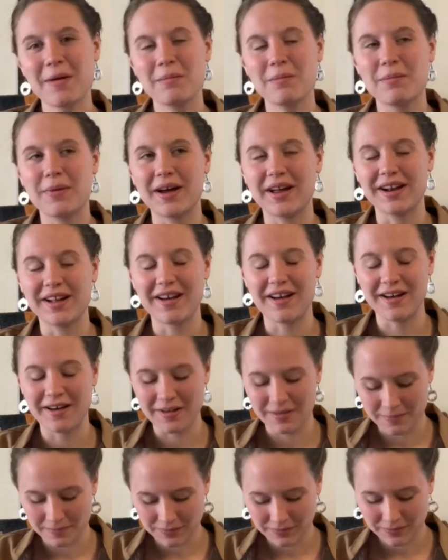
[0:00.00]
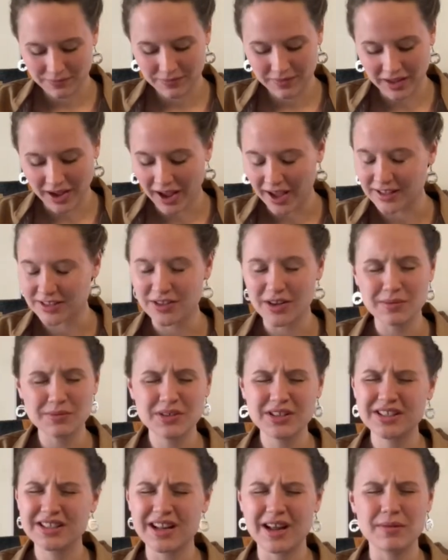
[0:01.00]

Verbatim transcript: But um, yeah, so I'm just,